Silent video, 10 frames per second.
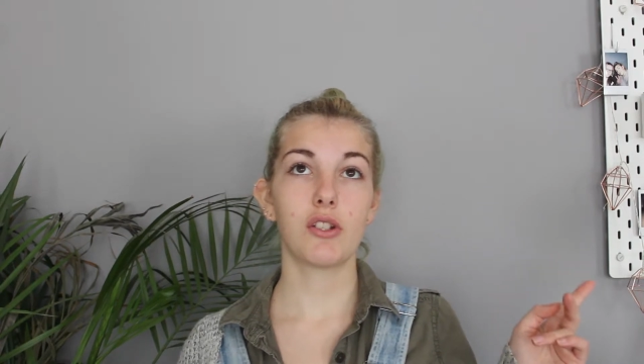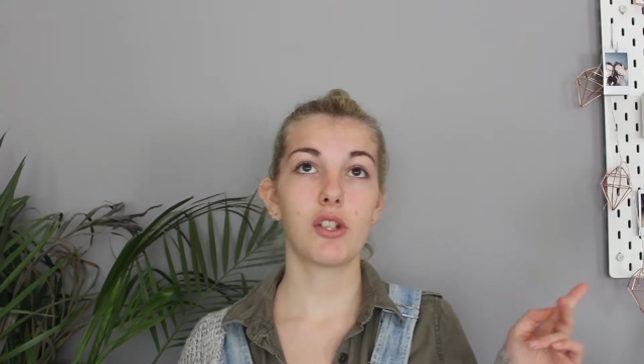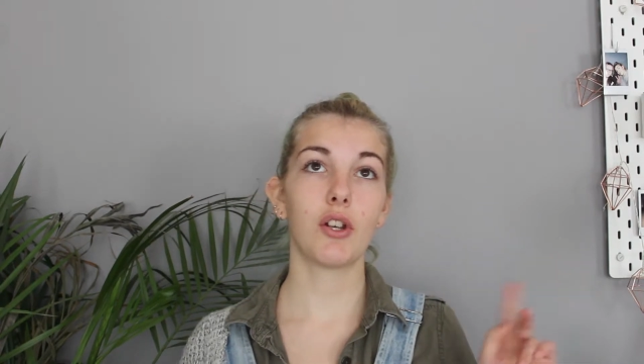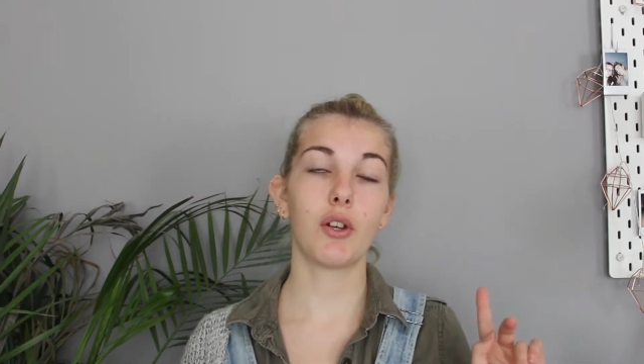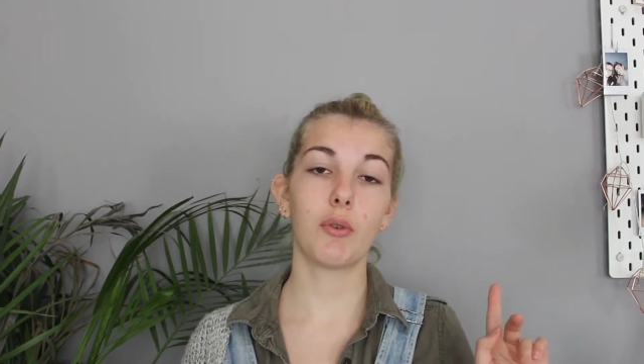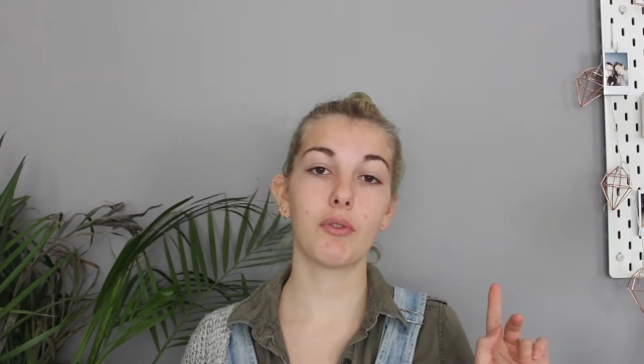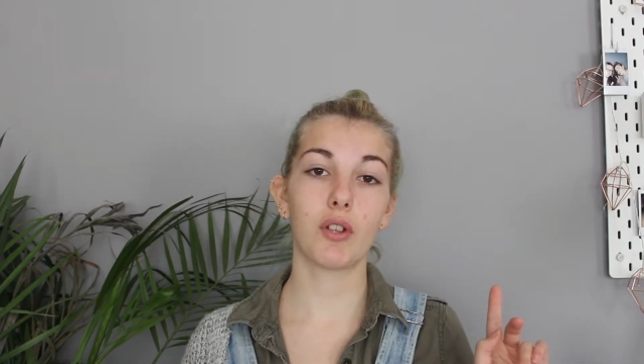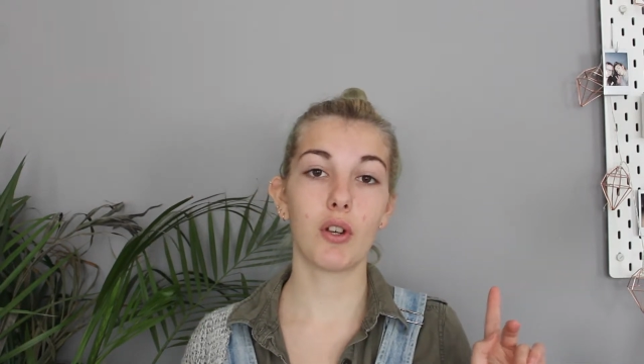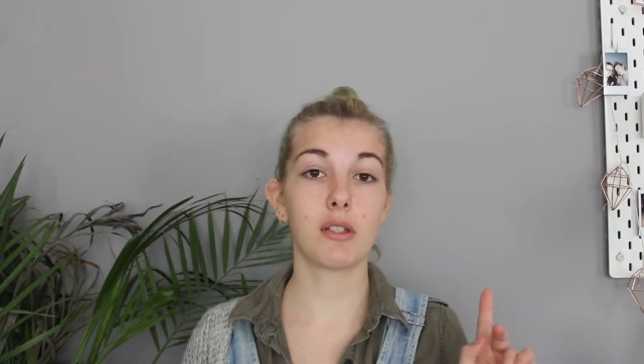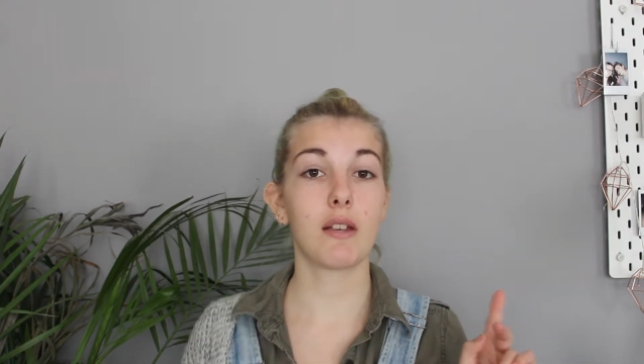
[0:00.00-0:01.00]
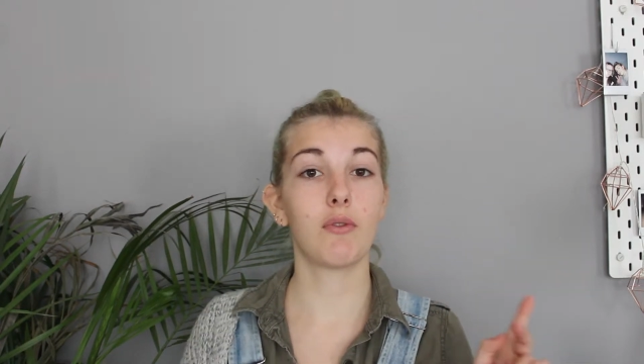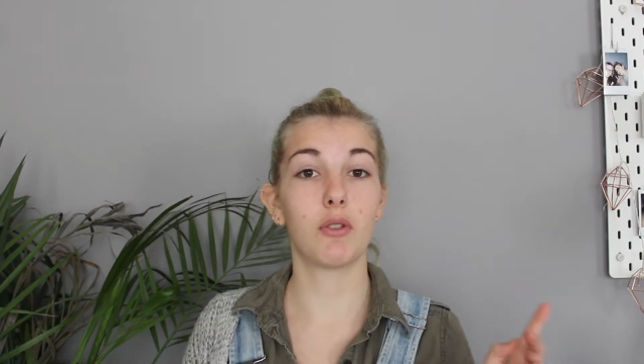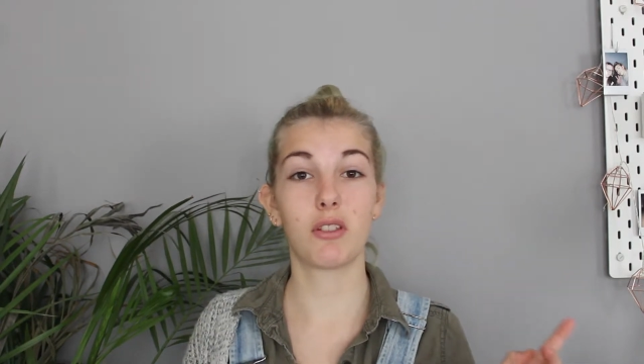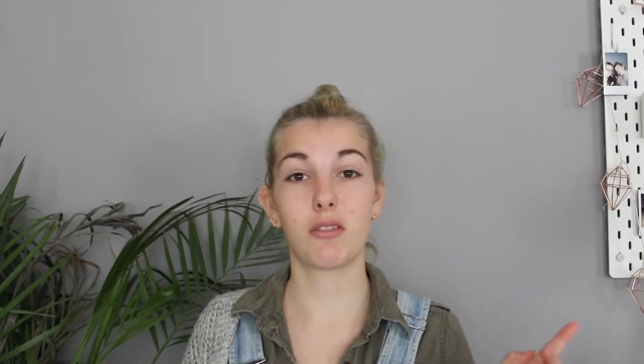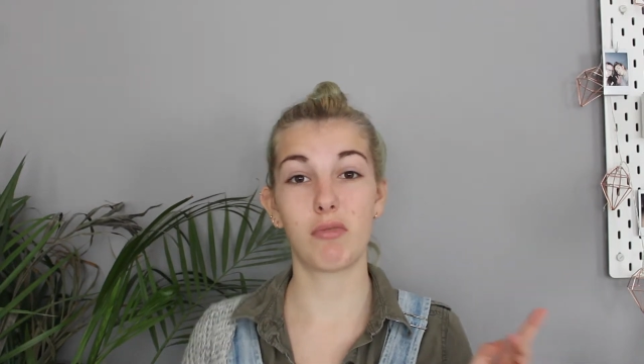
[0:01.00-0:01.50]
2 of those, if
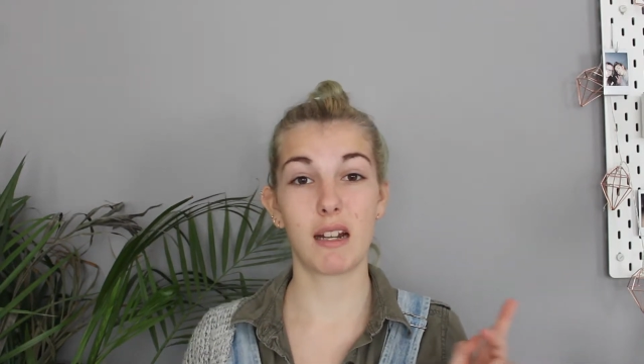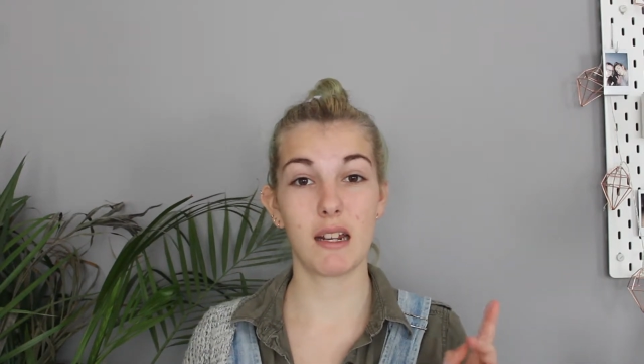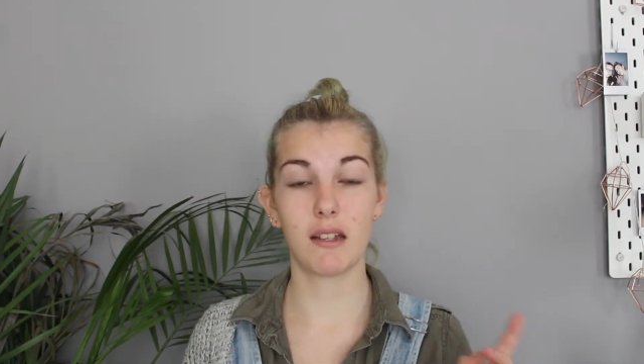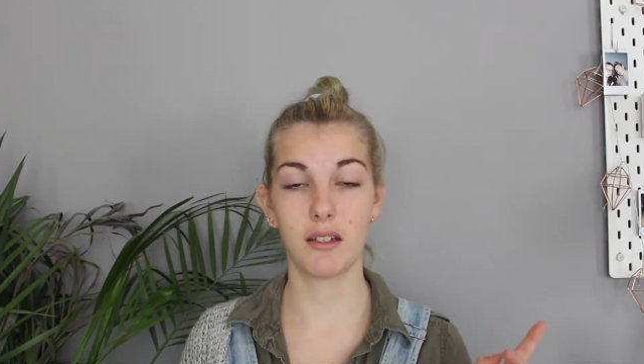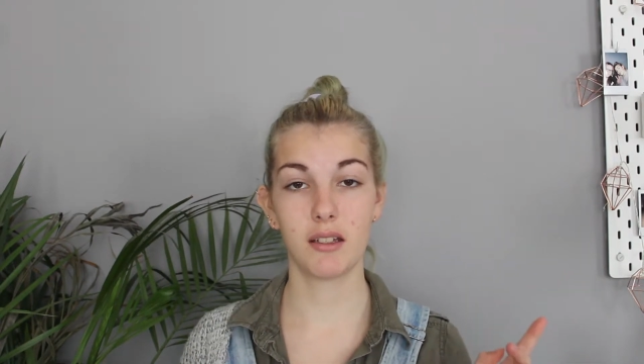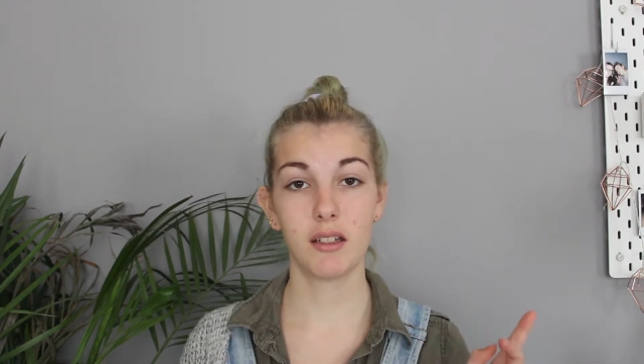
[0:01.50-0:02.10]
not 3,